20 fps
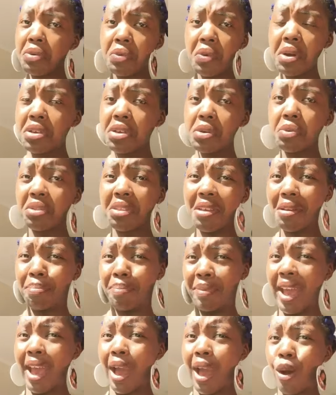What you
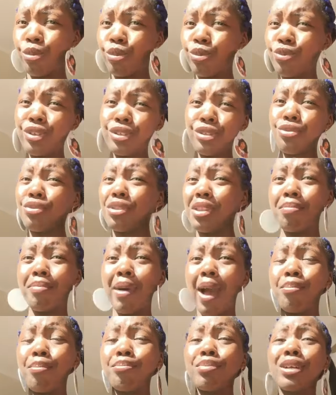think about? What you think
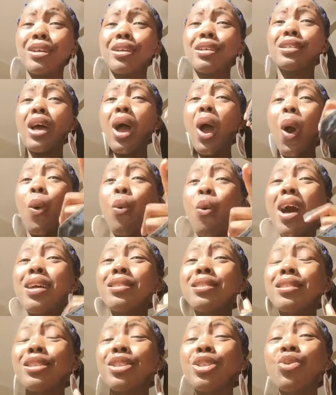about? Because
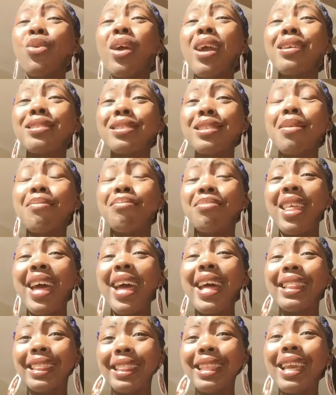once you accept
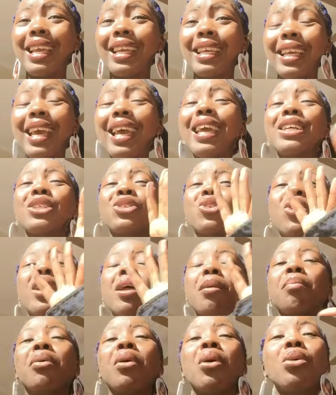that thing, it's
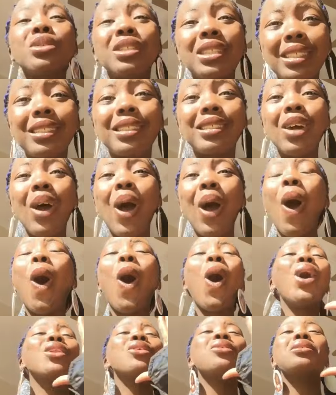gonna post it
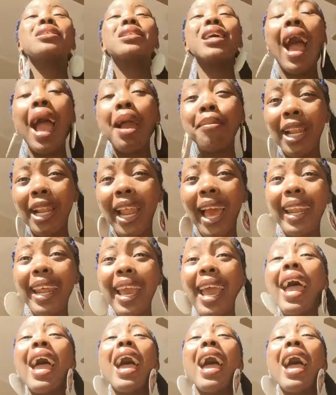on your timeline.